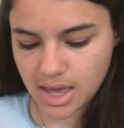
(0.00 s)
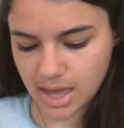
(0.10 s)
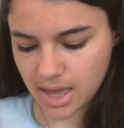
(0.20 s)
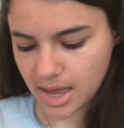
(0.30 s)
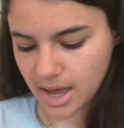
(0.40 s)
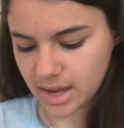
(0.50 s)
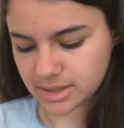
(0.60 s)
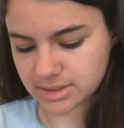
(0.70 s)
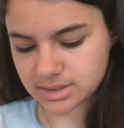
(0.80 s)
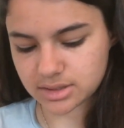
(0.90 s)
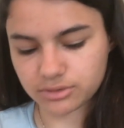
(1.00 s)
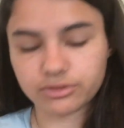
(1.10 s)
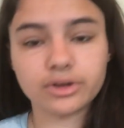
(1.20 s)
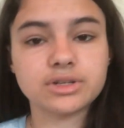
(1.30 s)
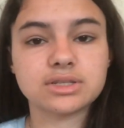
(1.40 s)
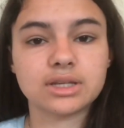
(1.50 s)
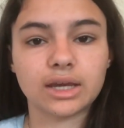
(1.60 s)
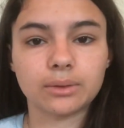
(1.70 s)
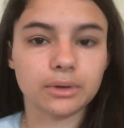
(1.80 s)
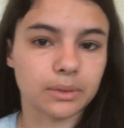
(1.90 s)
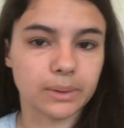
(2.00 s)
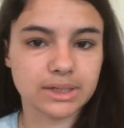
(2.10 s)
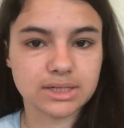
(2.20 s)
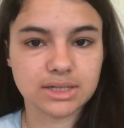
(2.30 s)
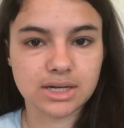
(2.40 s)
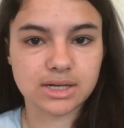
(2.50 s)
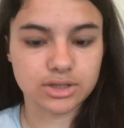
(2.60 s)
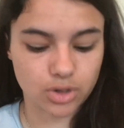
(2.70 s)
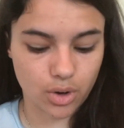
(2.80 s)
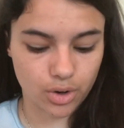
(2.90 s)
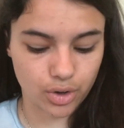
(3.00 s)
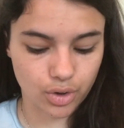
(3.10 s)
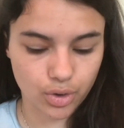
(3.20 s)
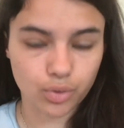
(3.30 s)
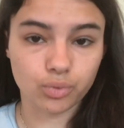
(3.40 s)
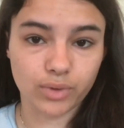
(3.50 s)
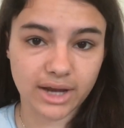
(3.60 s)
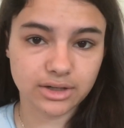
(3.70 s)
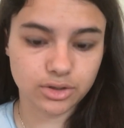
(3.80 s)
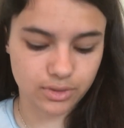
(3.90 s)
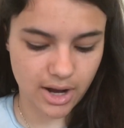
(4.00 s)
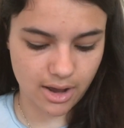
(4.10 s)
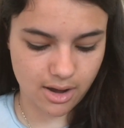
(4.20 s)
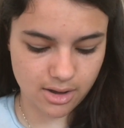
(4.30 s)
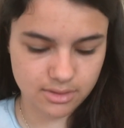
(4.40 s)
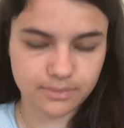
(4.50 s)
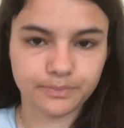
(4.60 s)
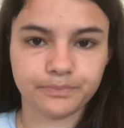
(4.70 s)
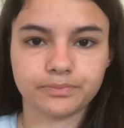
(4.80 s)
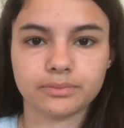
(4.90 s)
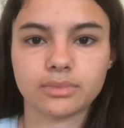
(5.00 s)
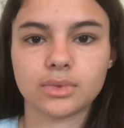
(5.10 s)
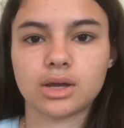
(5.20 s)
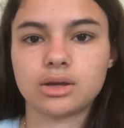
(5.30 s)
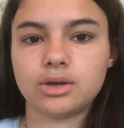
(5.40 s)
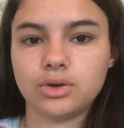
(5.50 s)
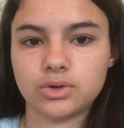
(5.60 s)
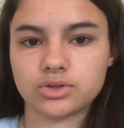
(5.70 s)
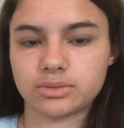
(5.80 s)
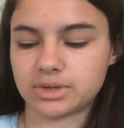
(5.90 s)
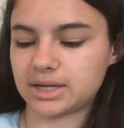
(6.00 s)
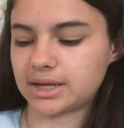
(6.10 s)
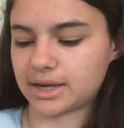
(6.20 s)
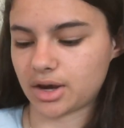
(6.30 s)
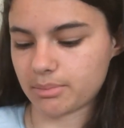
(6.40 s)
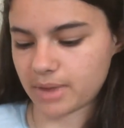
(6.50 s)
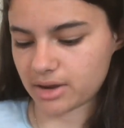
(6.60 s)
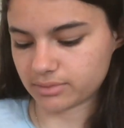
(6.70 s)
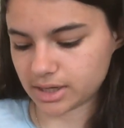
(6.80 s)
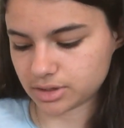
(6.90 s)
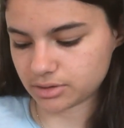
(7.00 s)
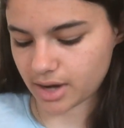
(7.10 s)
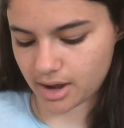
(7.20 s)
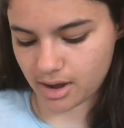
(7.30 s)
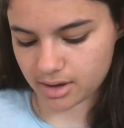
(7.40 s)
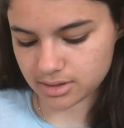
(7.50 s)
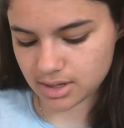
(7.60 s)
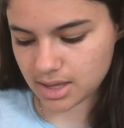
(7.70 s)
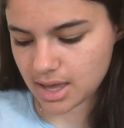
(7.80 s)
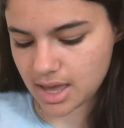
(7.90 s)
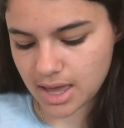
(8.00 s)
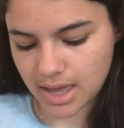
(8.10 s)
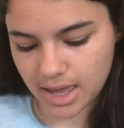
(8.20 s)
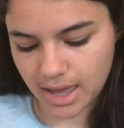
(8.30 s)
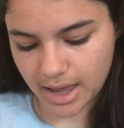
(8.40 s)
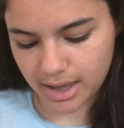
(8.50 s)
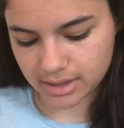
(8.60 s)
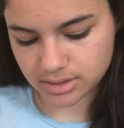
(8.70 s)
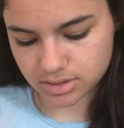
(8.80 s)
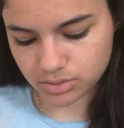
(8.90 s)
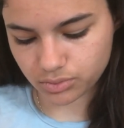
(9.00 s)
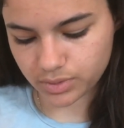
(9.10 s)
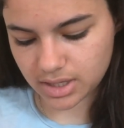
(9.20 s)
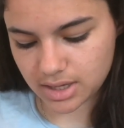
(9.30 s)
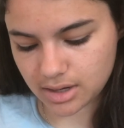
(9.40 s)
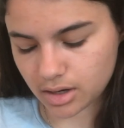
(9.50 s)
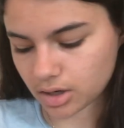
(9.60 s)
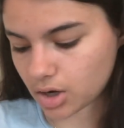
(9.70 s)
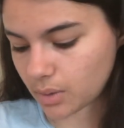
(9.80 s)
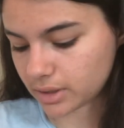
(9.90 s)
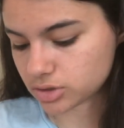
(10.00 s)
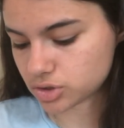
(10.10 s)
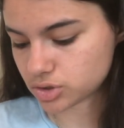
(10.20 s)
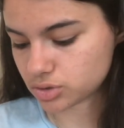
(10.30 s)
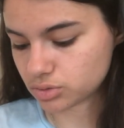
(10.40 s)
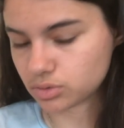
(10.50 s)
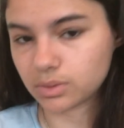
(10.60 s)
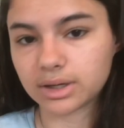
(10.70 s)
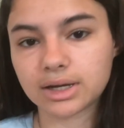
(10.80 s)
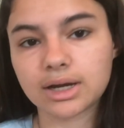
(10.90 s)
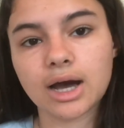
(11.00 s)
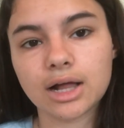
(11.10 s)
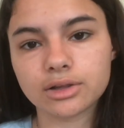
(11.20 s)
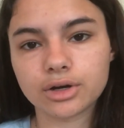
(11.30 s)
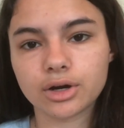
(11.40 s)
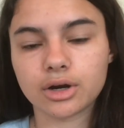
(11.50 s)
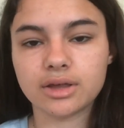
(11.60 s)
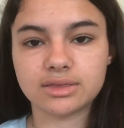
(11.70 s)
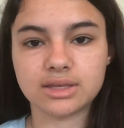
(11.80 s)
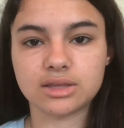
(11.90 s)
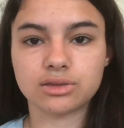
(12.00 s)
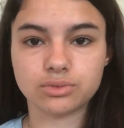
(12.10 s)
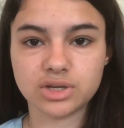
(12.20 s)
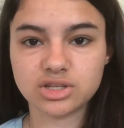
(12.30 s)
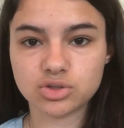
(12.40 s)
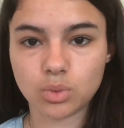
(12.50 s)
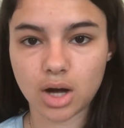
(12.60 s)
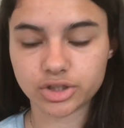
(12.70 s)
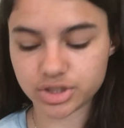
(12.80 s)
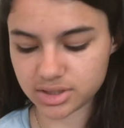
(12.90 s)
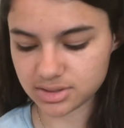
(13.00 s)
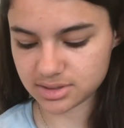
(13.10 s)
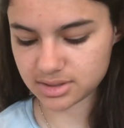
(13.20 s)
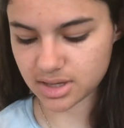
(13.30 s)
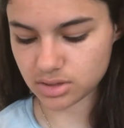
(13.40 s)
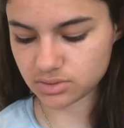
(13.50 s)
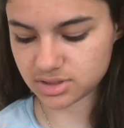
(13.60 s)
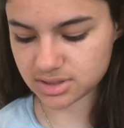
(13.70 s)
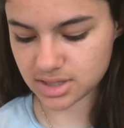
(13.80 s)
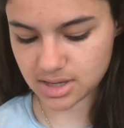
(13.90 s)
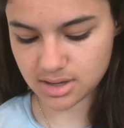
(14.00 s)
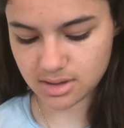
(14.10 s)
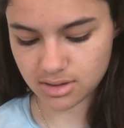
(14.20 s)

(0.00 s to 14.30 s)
And the first thing we're going to need is our red crayon. So I'm going to get out my red crayon, and we are going to color the 3 swatches that you see